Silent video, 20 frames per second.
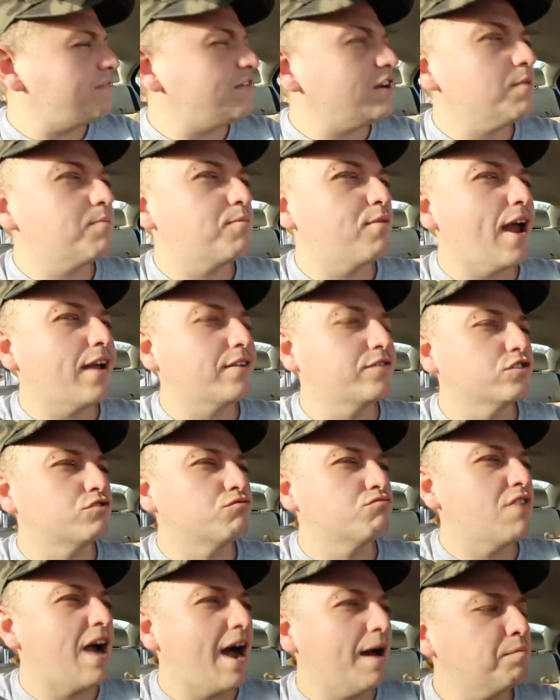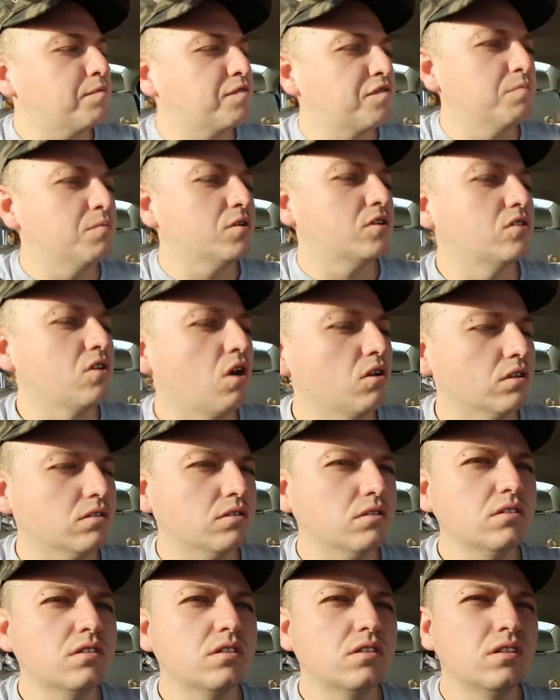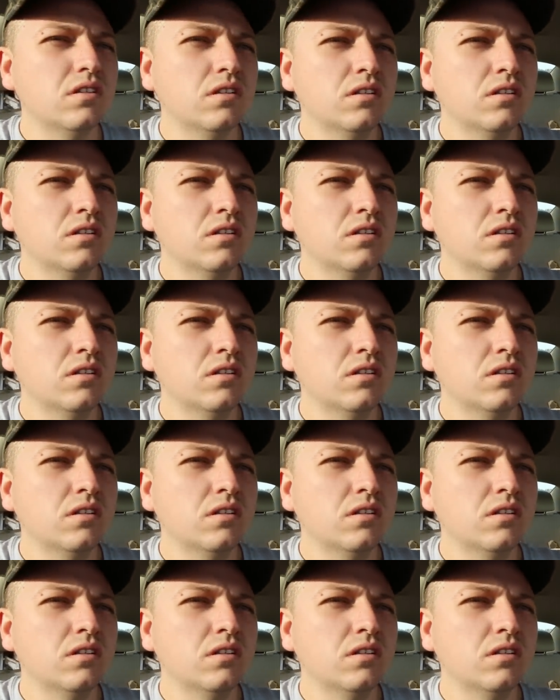I've had a breakfast wrap from McDonald's.